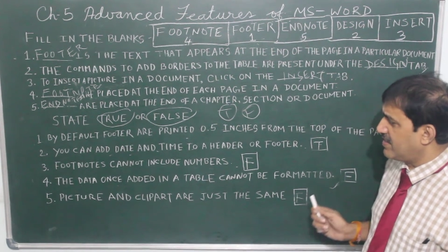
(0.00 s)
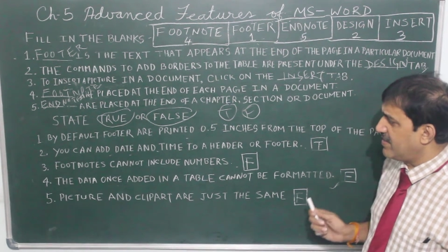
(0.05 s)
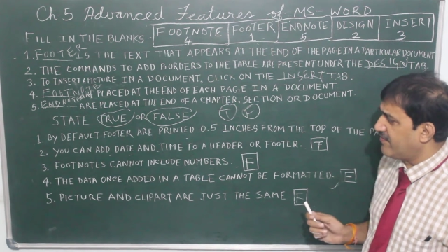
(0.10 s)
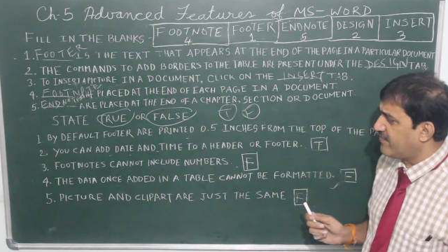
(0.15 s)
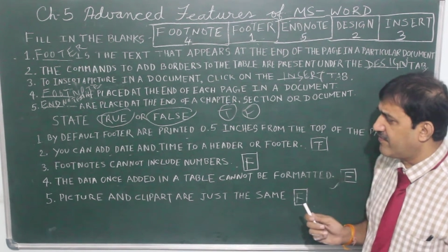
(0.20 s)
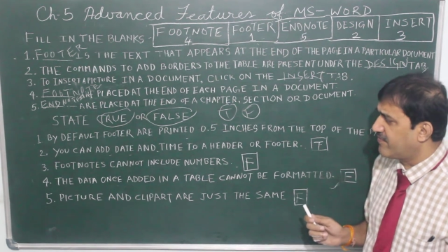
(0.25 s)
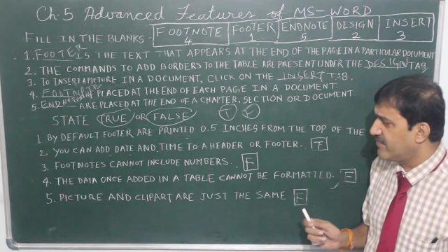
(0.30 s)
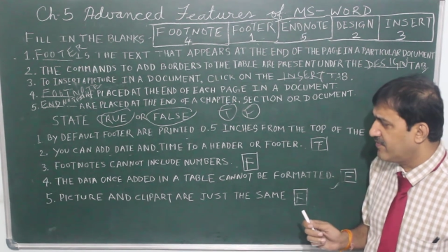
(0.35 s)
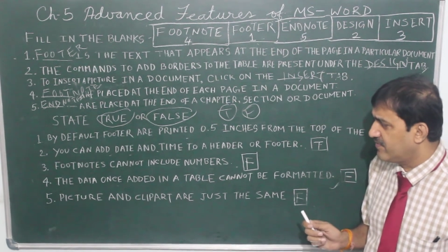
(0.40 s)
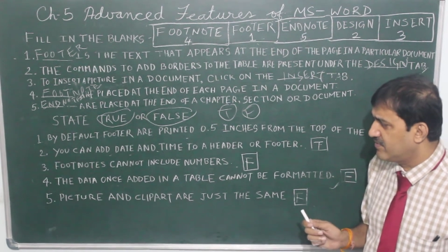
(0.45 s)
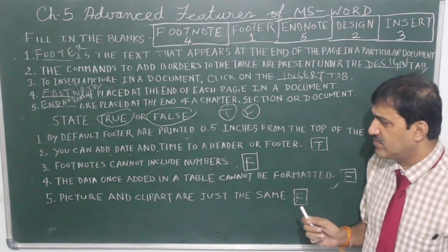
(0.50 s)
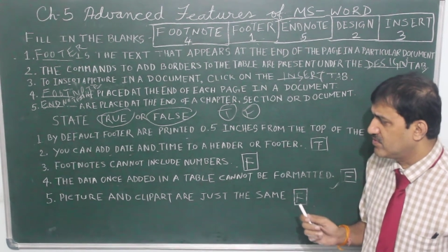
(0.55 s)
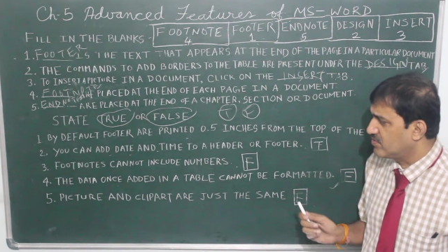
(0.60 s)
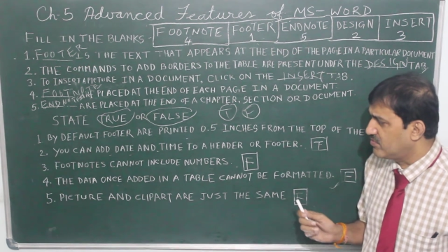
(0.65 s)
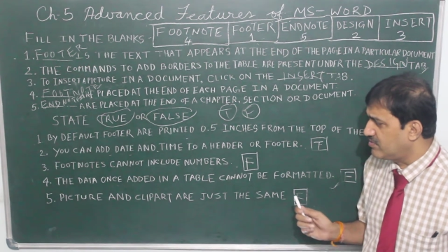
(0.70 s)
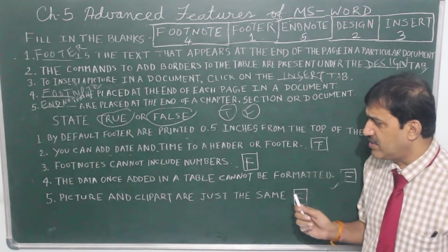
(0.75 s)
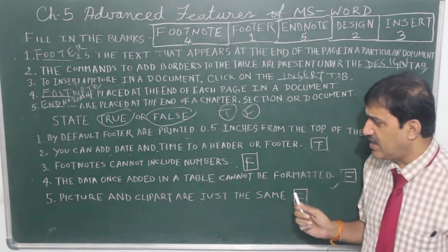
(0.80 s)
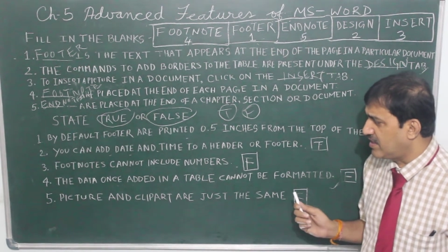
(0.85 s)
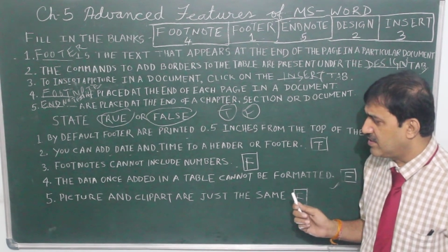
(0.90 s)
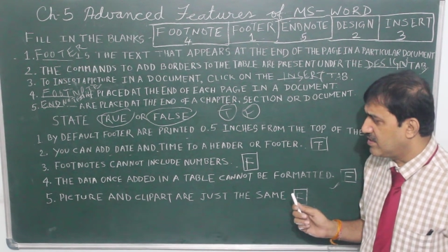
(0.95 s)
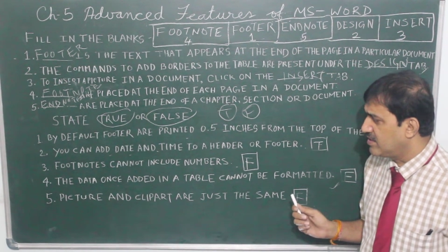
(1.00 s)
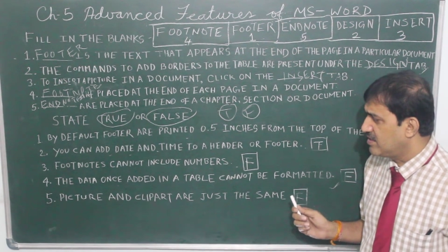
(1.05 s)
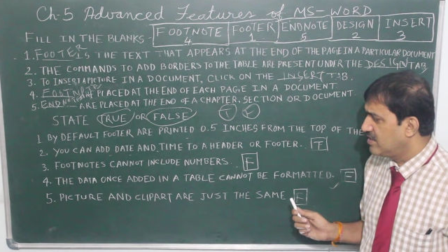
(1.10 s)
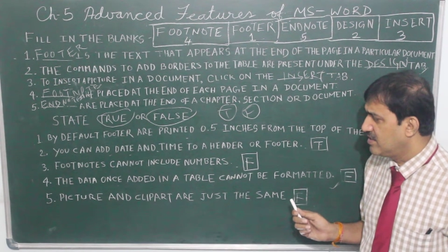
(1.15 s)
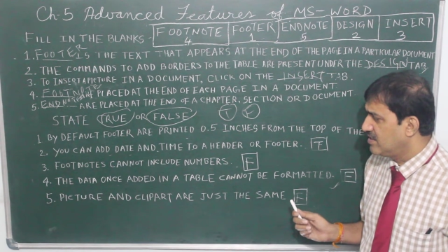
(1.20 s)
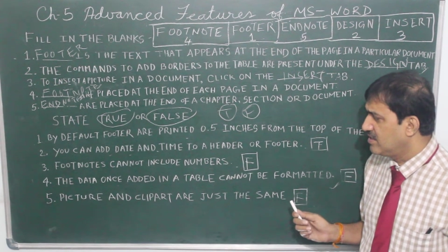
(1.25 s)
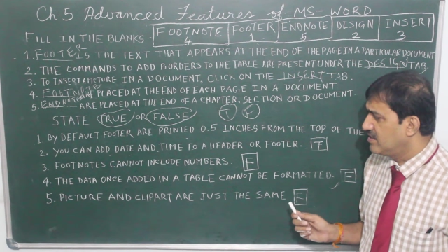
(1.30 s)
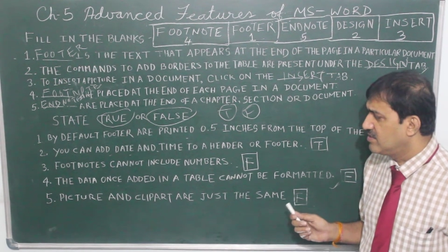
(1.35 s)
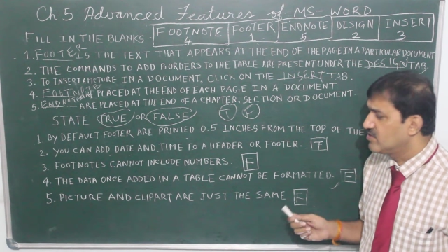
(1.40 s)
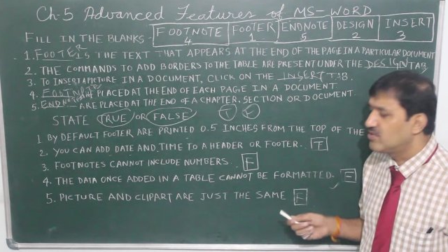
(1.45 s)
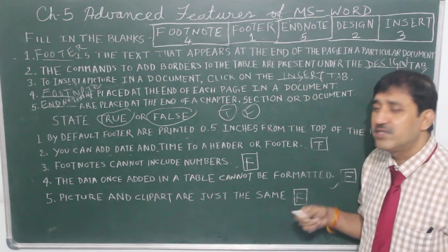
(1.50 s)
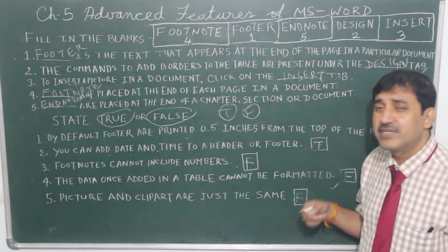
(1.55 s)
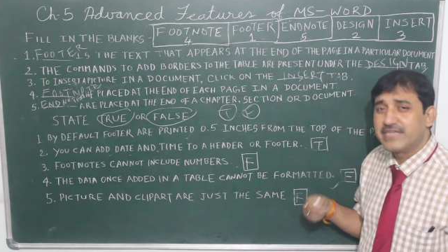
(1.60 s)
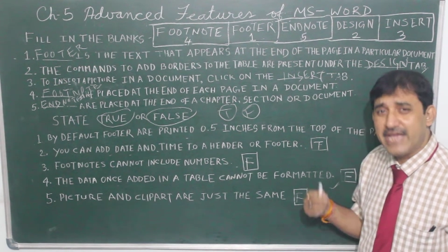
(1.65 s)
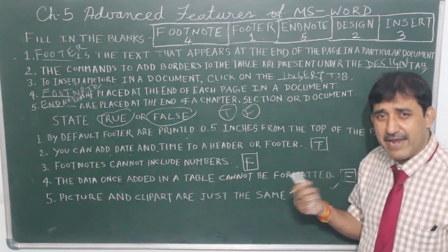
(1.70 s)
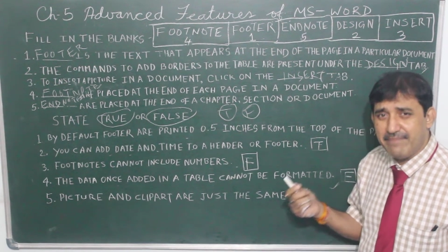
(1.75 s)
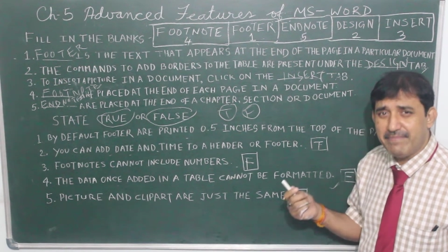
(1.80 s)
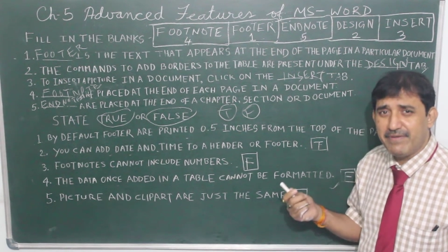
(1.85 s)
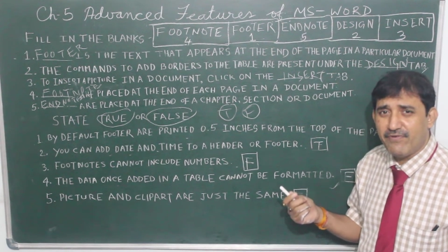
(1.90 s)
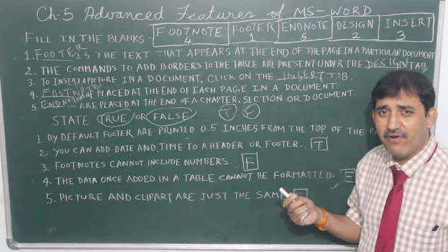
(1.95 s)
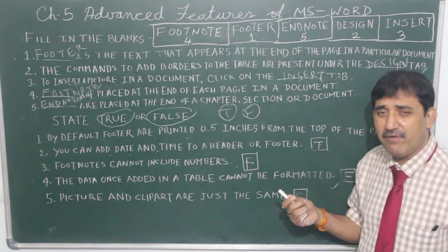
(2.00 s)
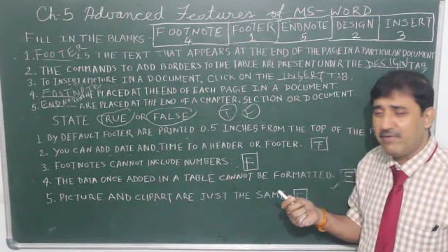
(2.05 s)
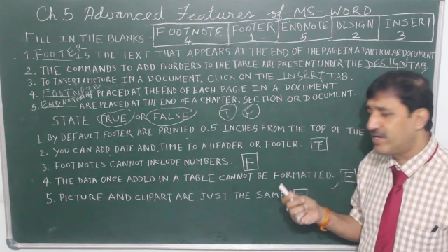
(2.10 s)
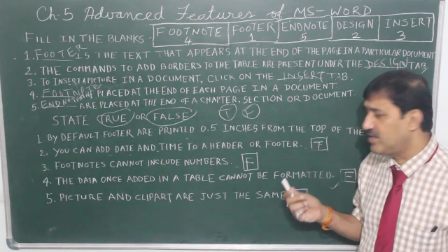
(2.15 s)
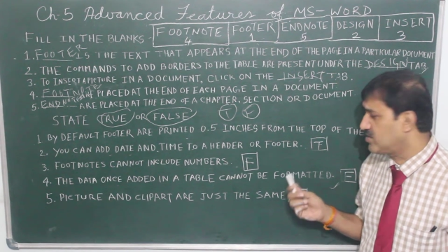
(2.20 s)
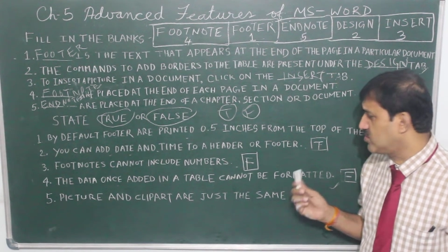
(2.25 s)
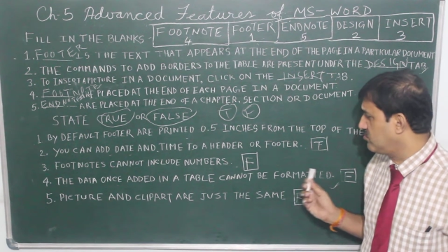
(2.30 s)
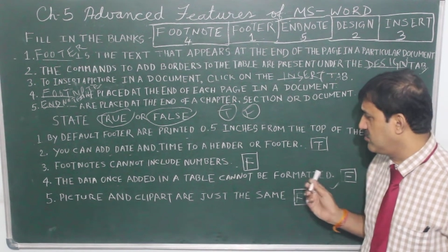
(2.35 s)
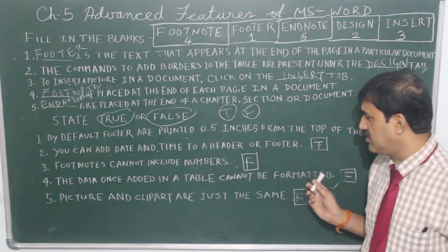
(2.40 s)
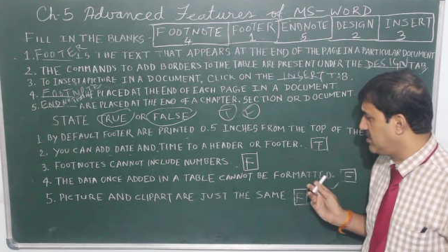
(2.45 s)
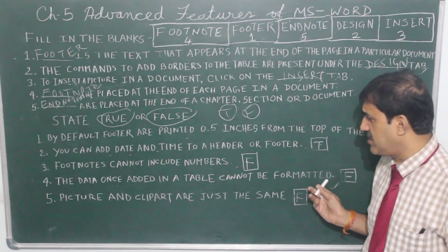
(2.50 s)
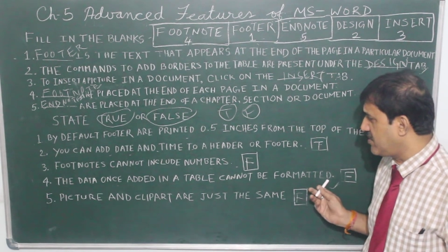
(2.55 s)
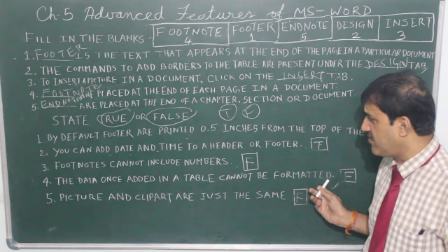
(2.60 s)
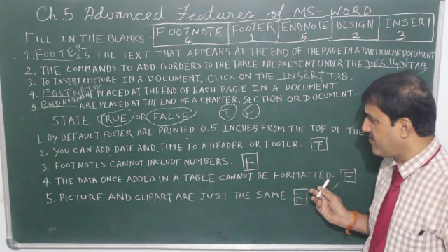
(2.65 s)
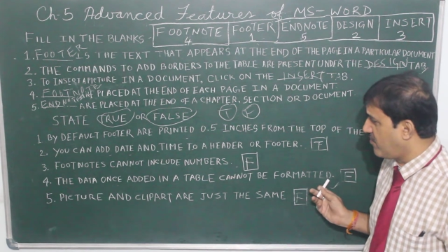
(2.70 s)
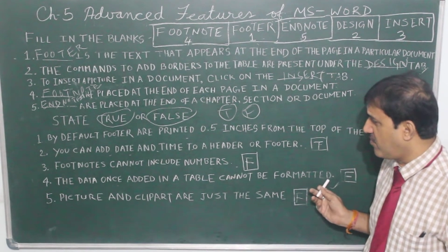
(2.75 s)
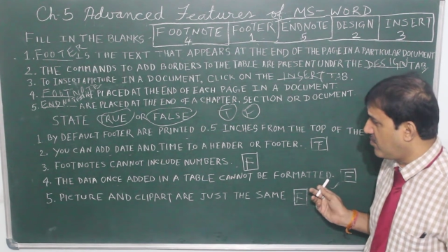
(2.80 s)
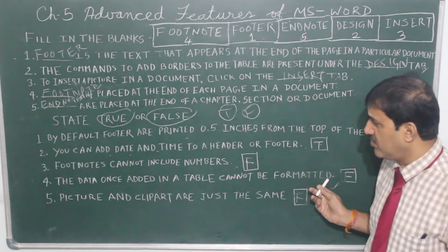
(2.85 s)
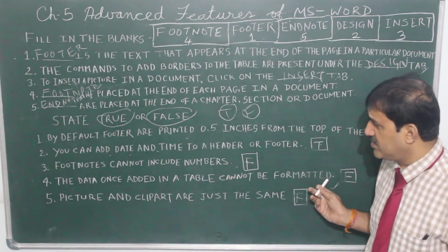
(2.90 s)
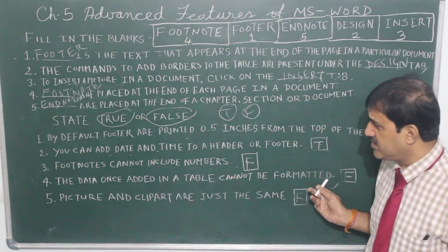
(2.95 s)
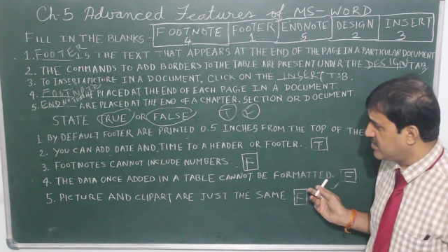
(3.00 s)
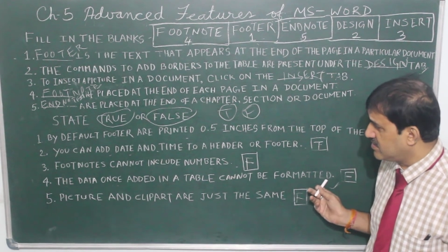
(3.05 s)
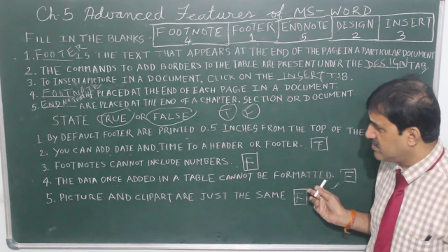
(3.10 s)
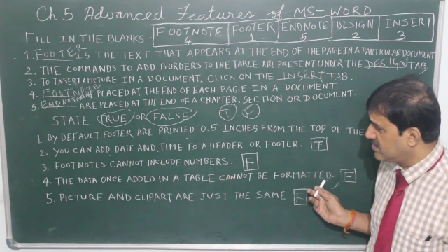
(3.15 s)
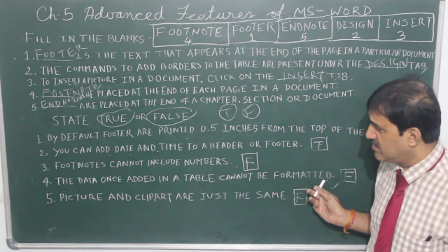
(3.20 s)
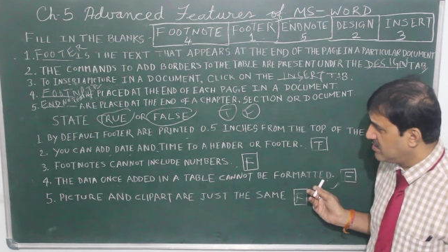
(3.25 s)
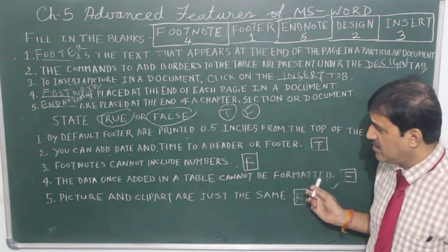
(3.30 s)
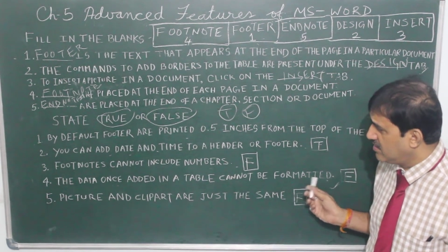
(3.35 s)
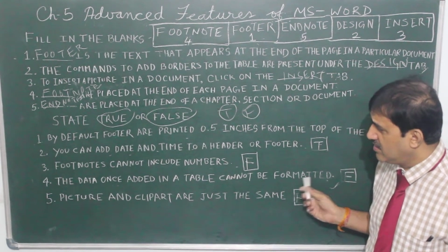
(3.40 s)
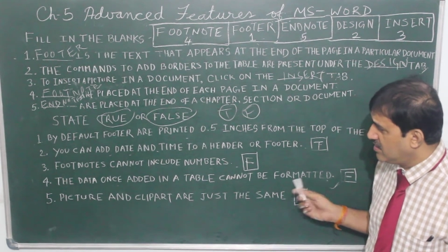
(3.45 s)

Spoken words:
F. So we write. So it can be formatted, so we write it false.